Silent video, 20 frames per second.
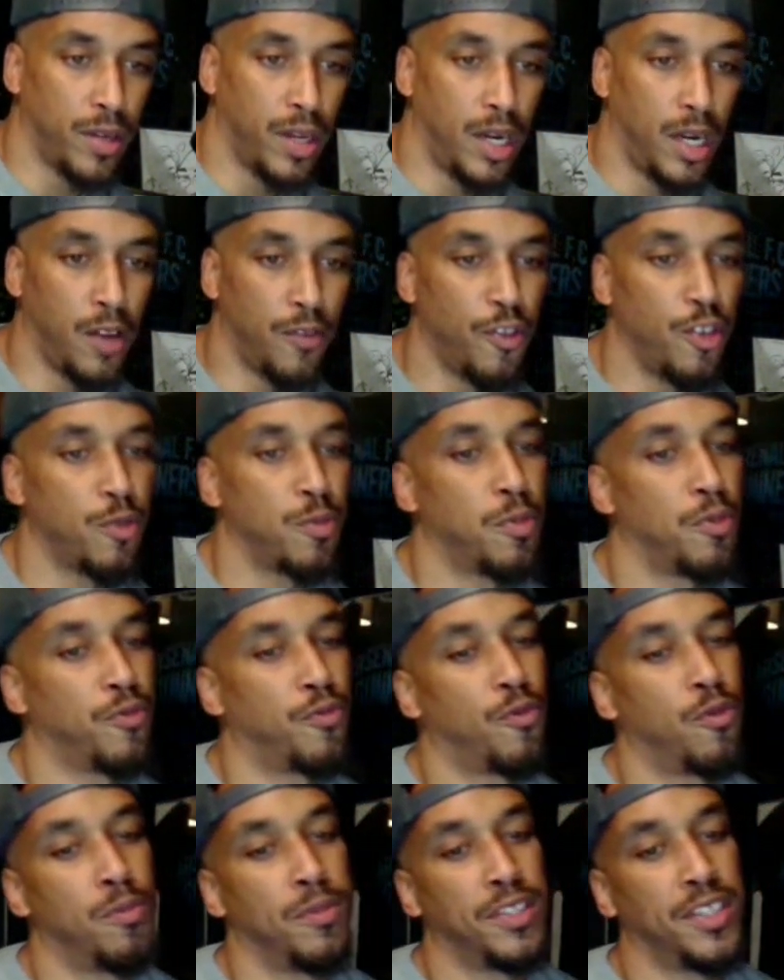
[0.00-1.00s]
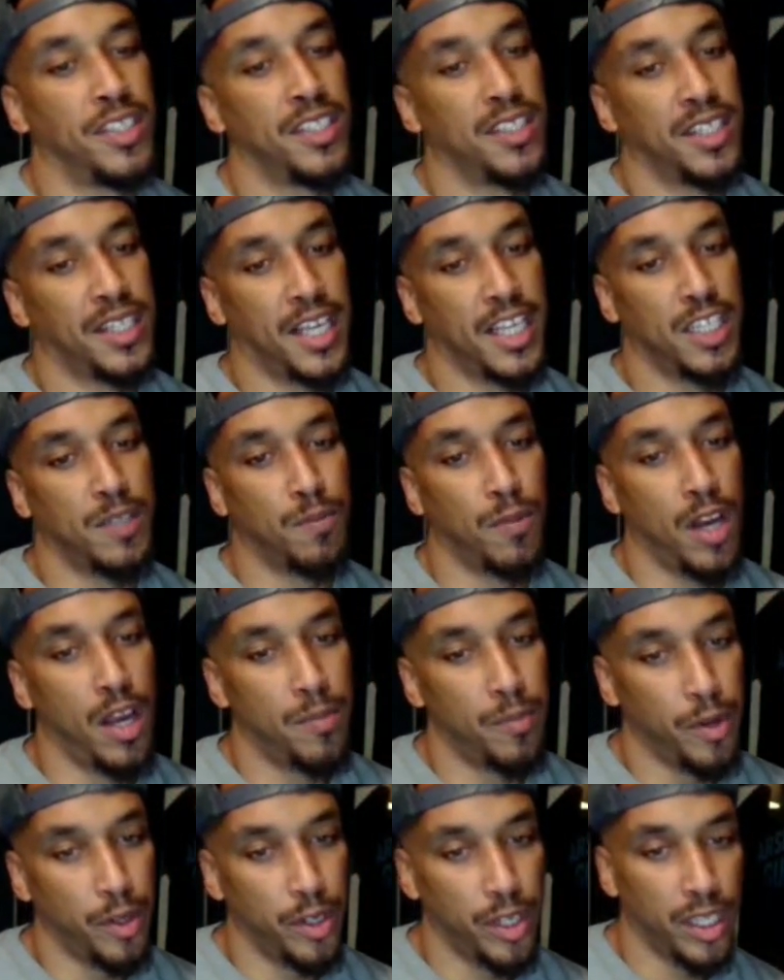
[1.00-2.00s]
I love his performances against
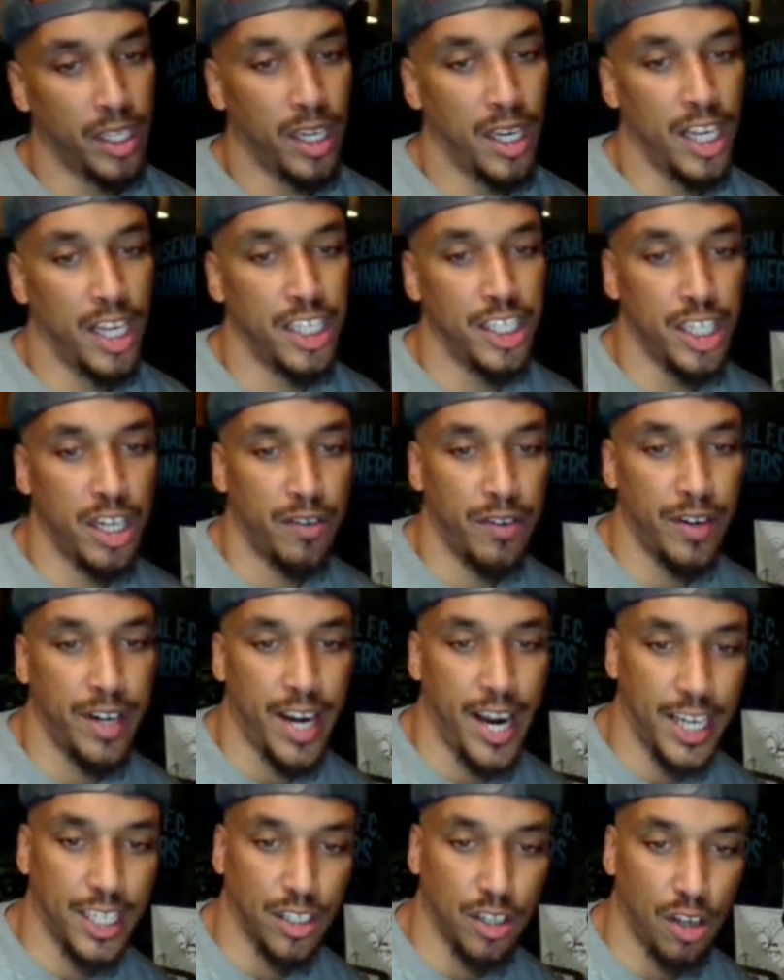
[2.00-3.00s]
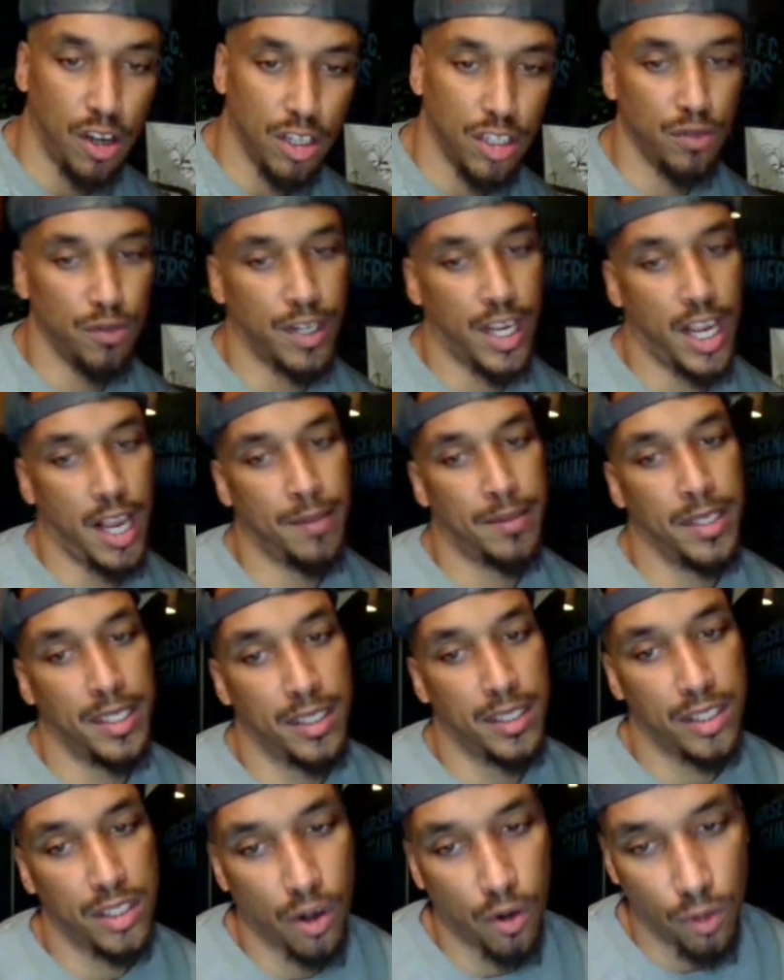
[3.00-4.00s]
Bayern Munich. The legendary ex-Arsenal
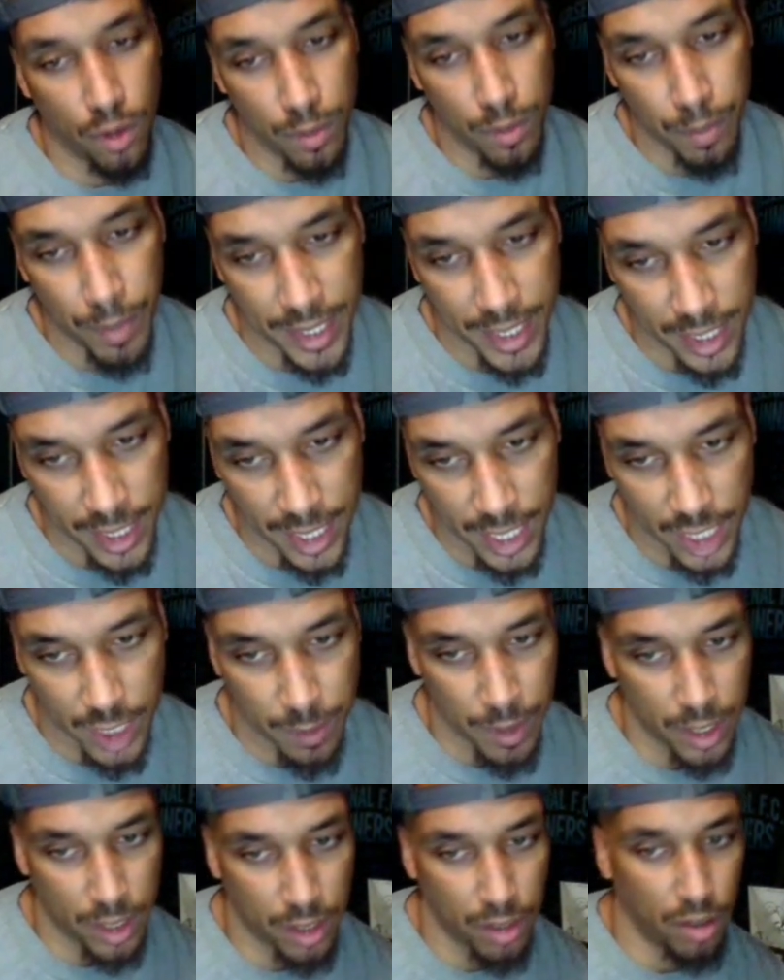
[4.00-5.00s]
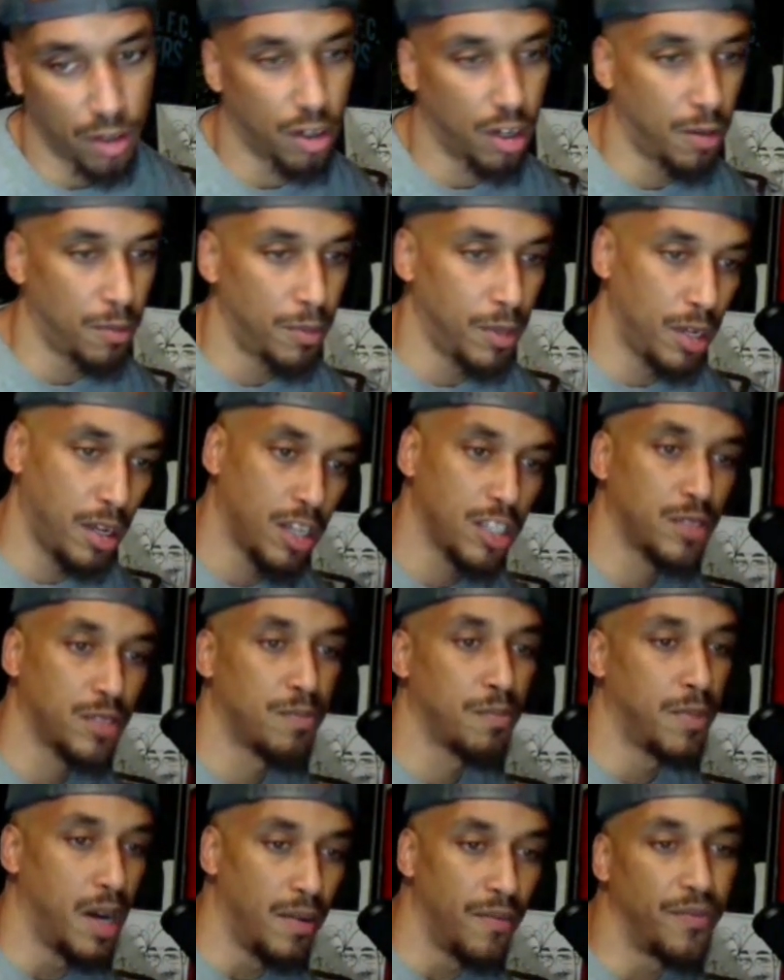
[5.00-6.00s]
captain told bettingexpert.com last
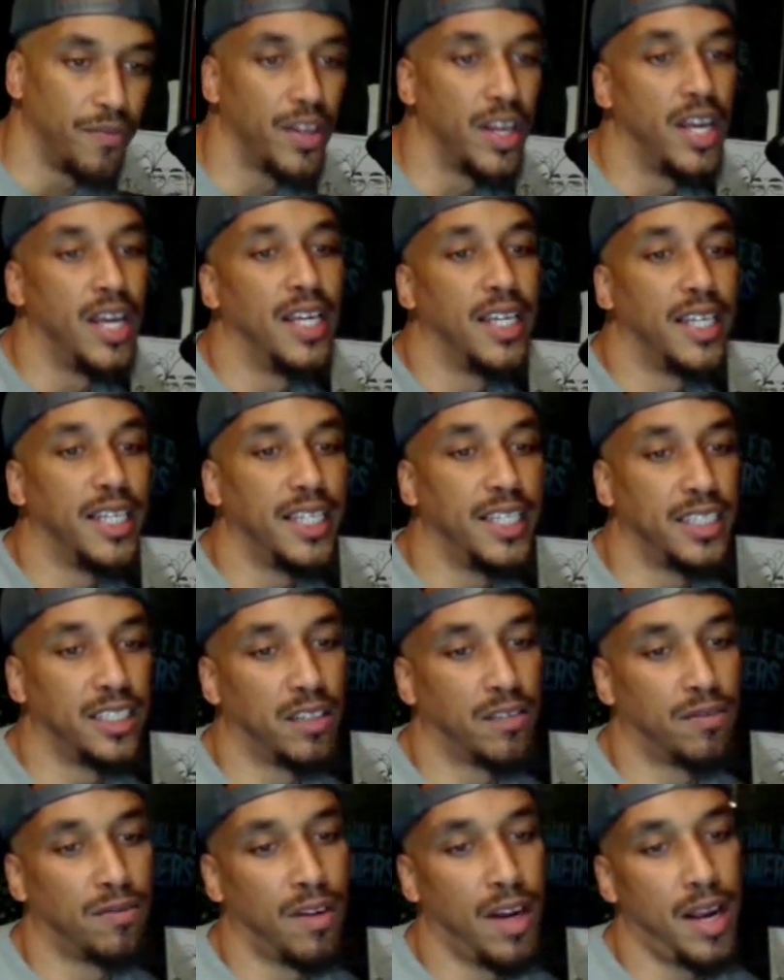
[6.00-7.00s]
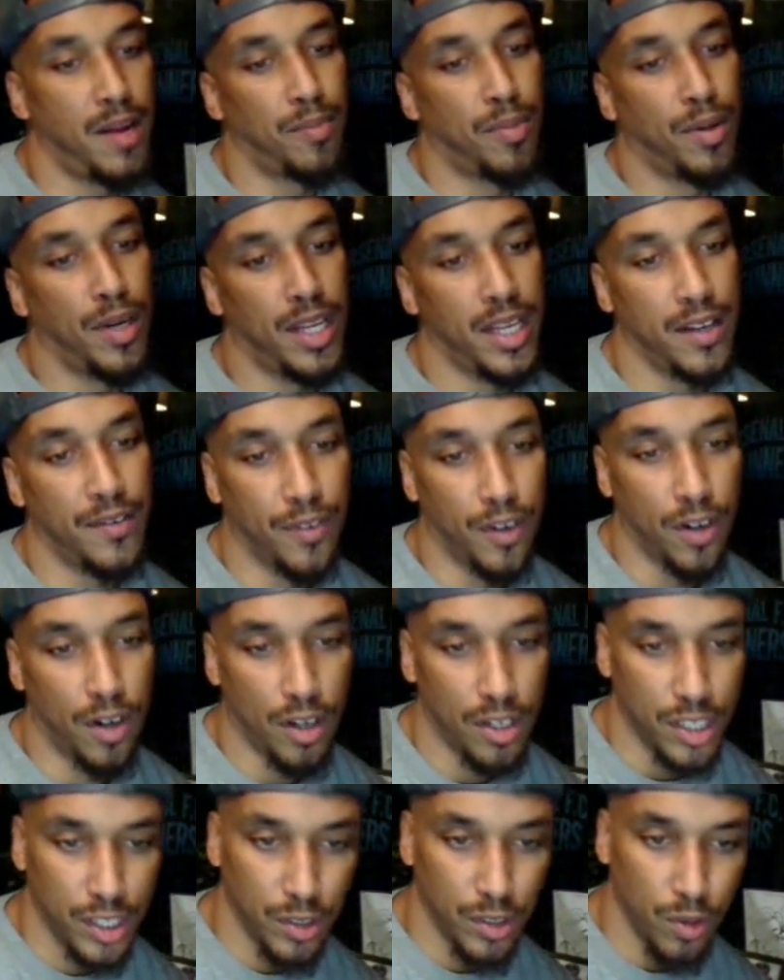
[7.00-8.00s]
month he's the right player for
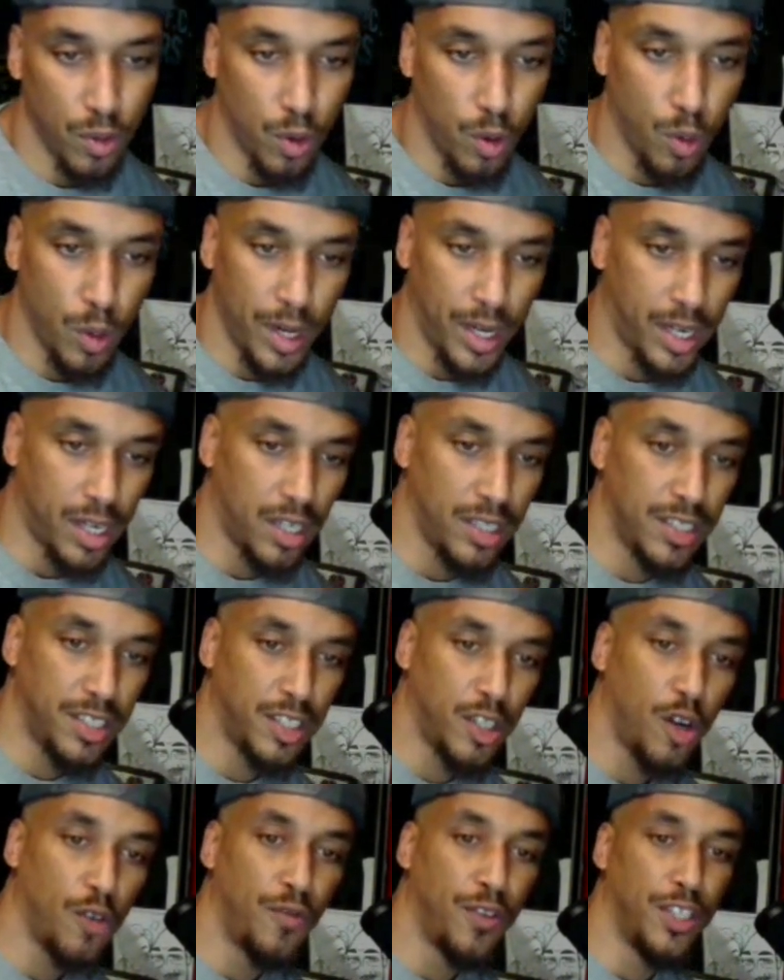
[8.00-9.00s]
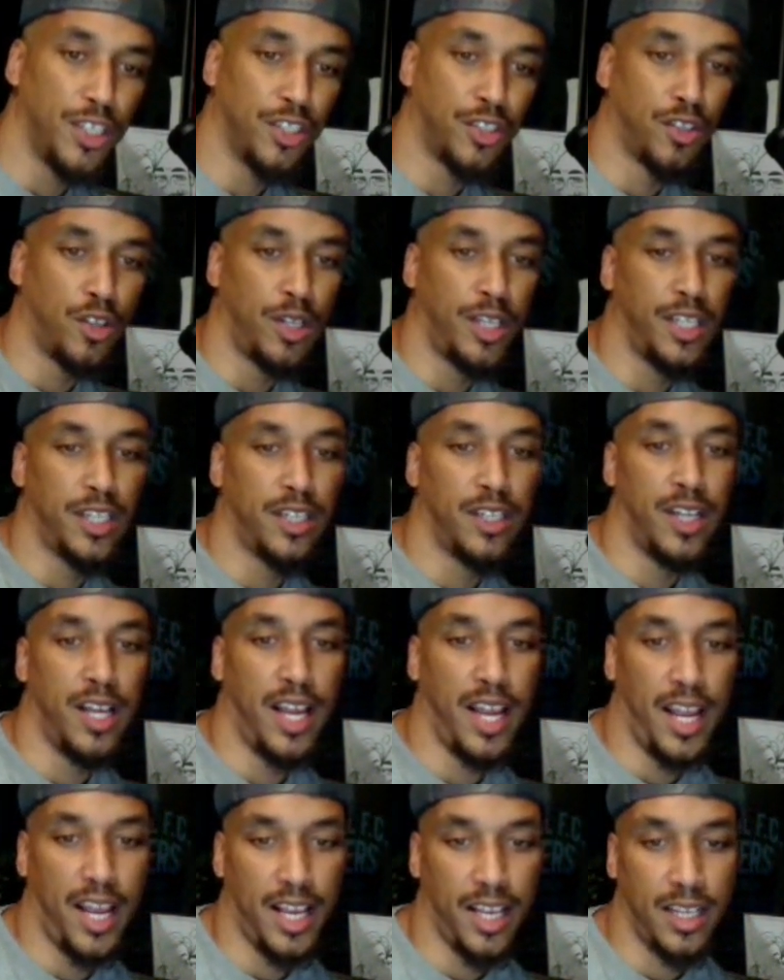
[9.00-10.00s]
Arsenal. Quick, unselfish, solid in the
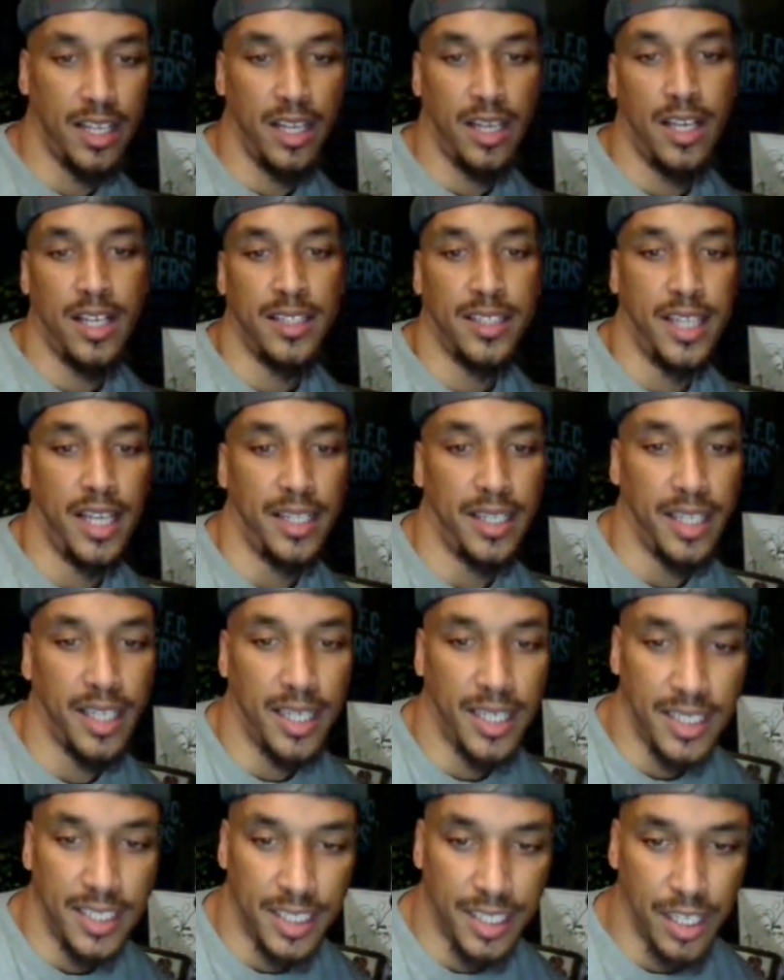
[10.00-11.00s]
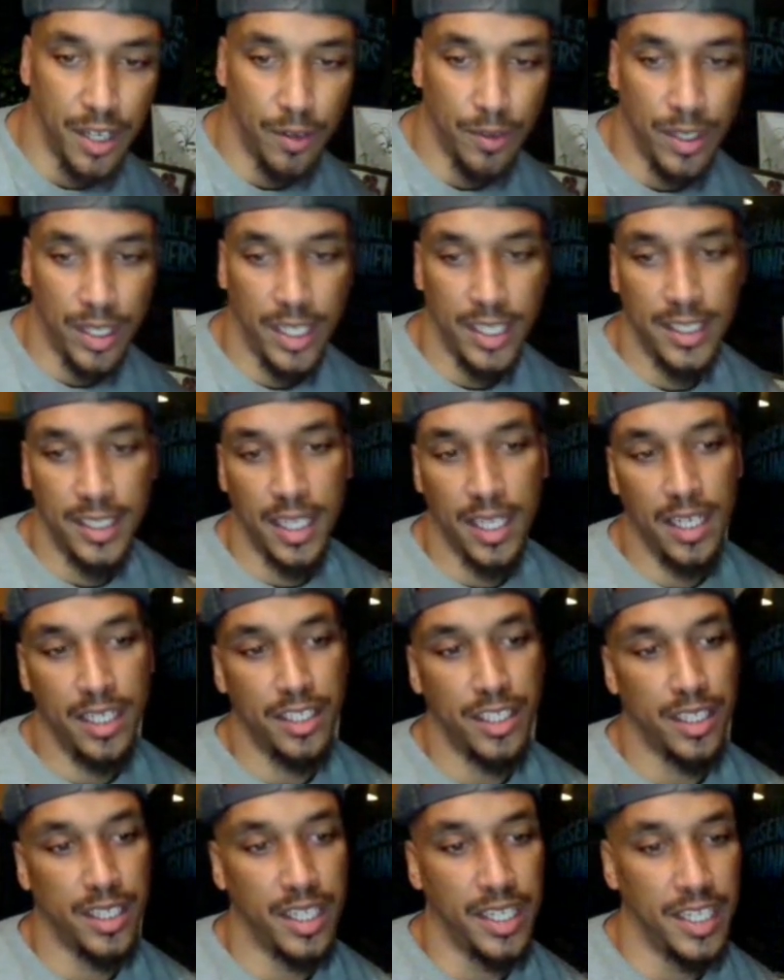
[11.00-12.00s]
air, technically skilled and
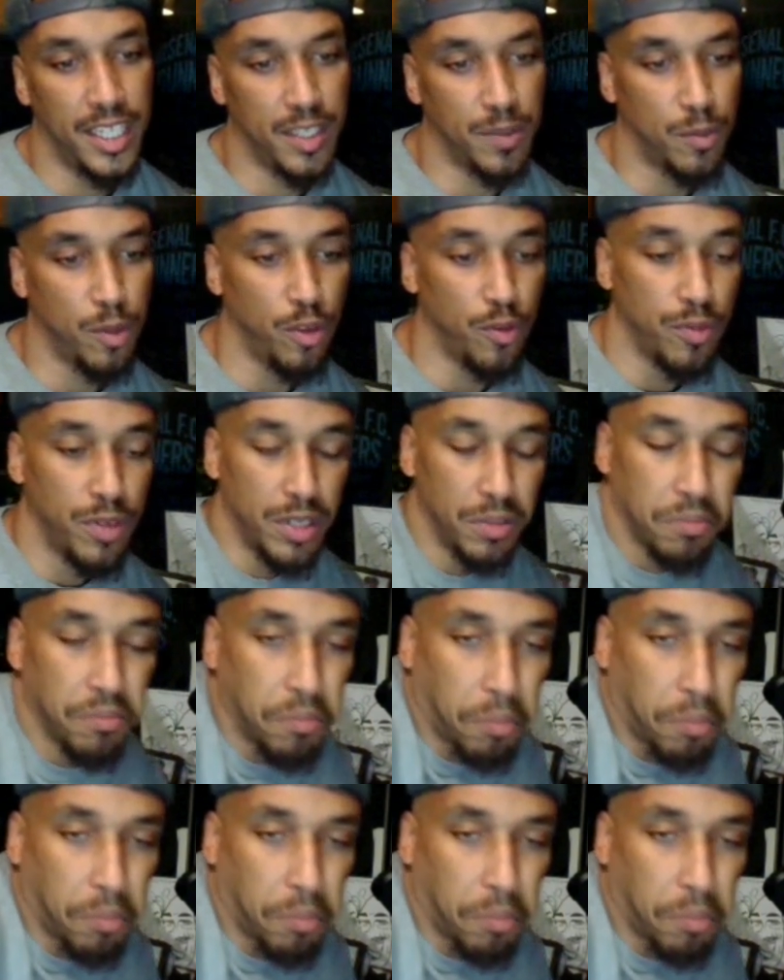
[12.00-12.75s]
intelligent in his movement.